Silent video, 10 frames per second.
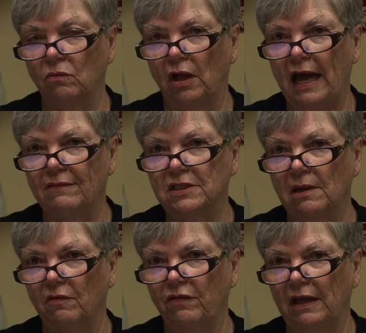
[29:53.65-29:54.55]
We'll have
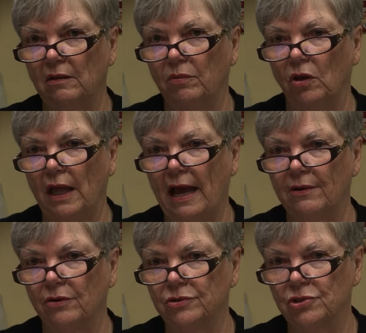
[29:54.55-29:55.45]
some available at
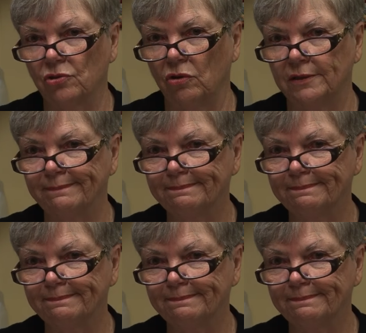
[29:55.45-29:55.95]
her store.